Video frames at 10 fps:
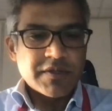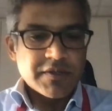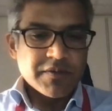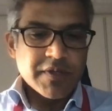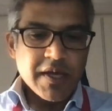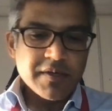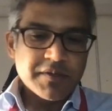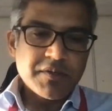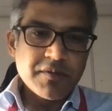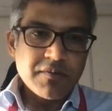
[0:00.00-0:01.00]
is to take
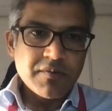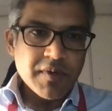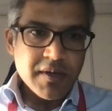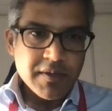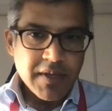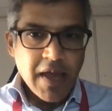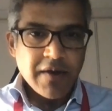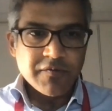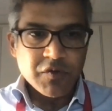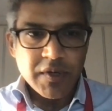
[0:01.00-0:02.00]
us to the
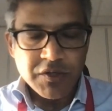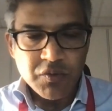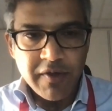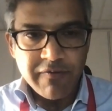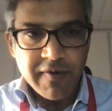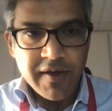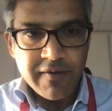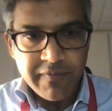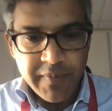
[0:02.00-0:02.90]
end of 2025,